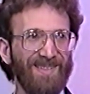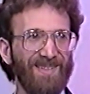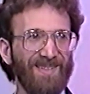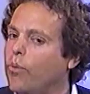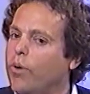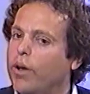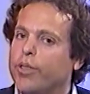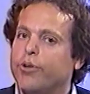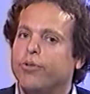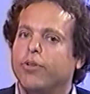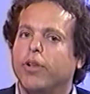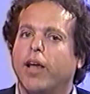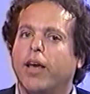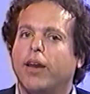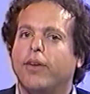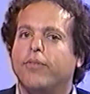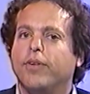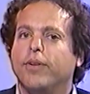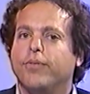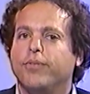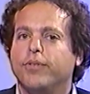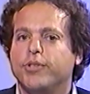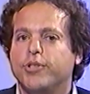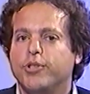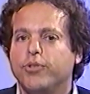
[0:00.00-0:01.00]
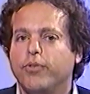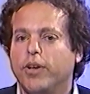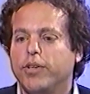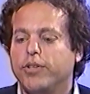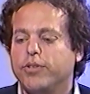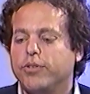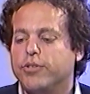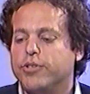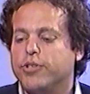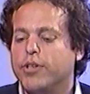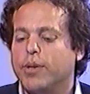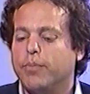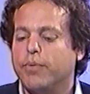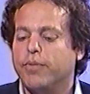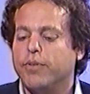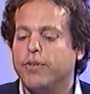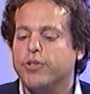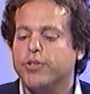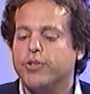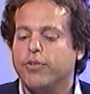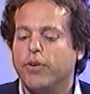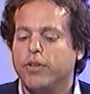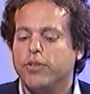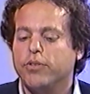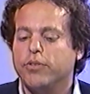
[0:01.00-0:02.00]
Well, there are a lot of different stressors. Some of the
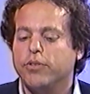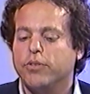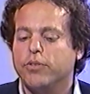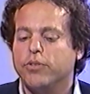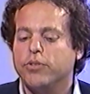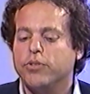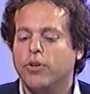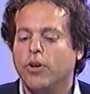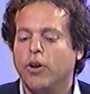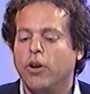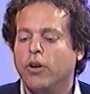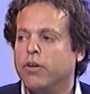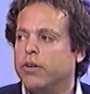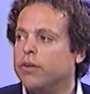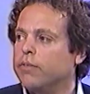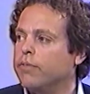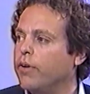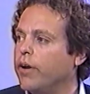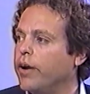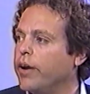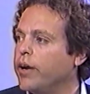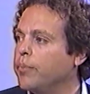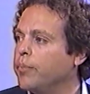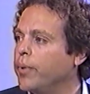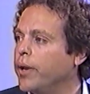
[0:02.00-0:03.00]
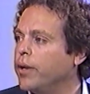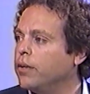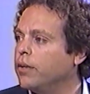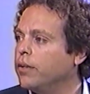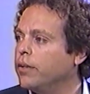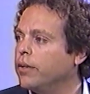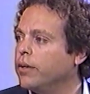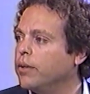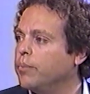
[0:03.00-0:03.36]
stressors are environmental.